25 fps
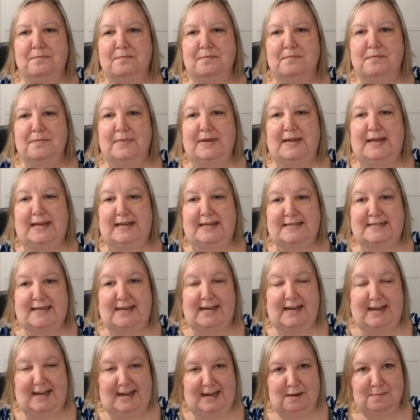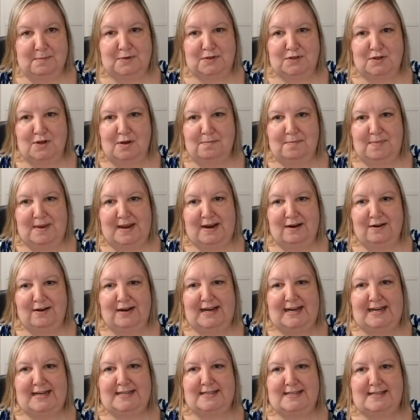He's an Amazon bear.
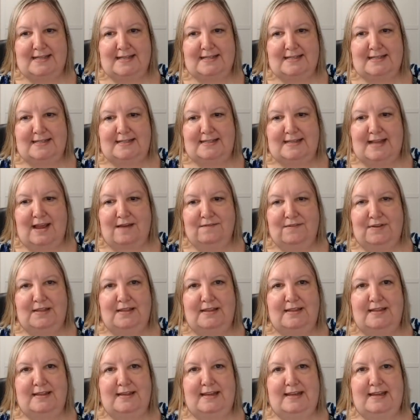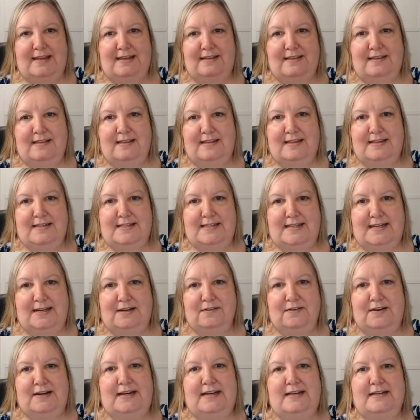He's the 7th in the
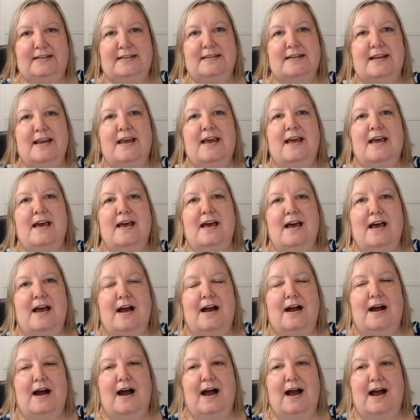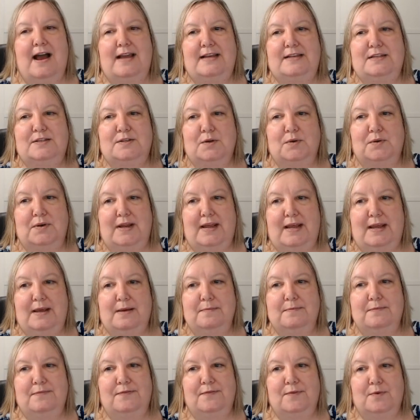series. I sold
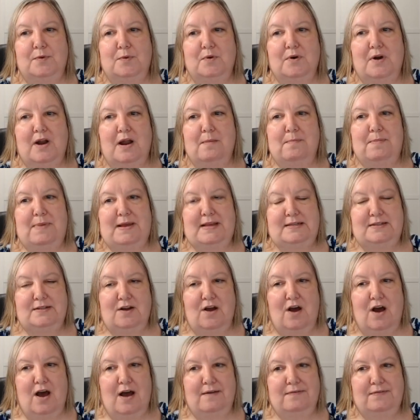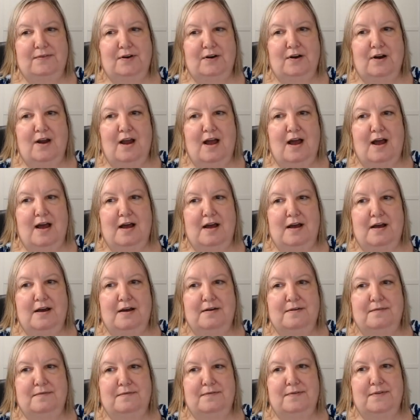him for a best offer
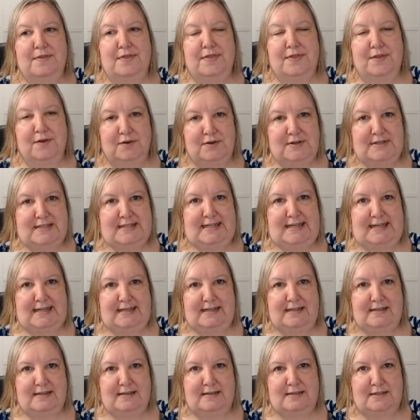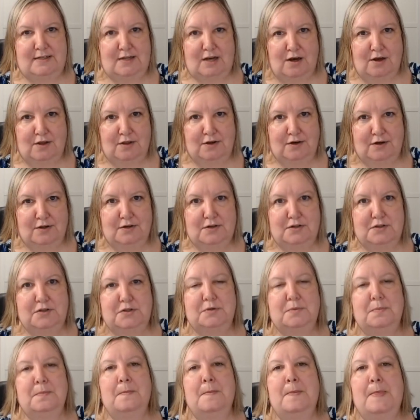of $13
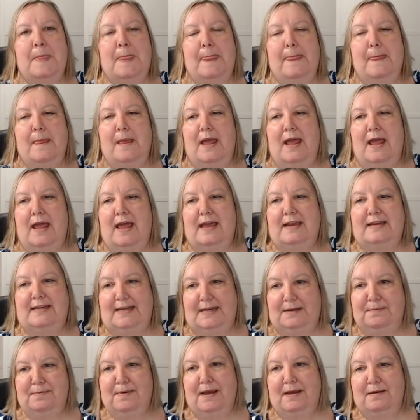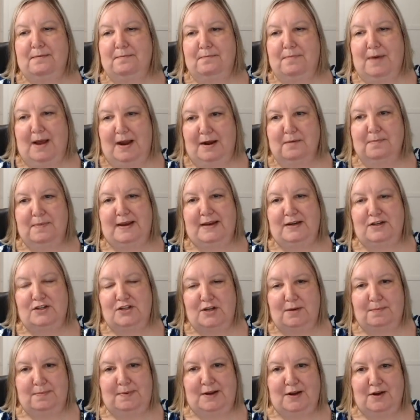and he buyer paid
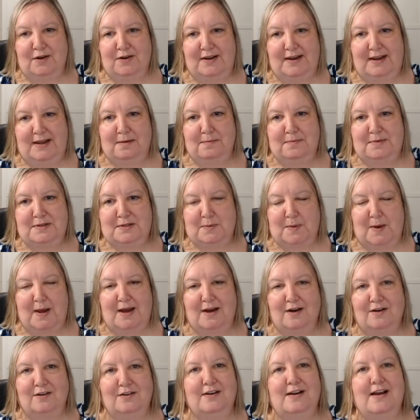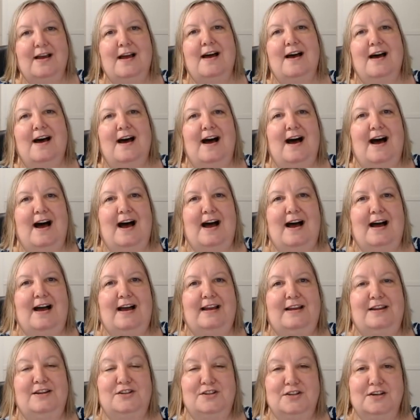shipping on him as well.
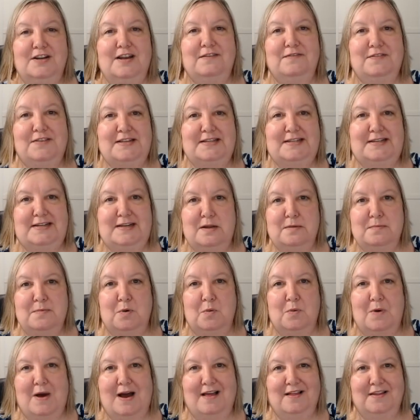I should have listed him a while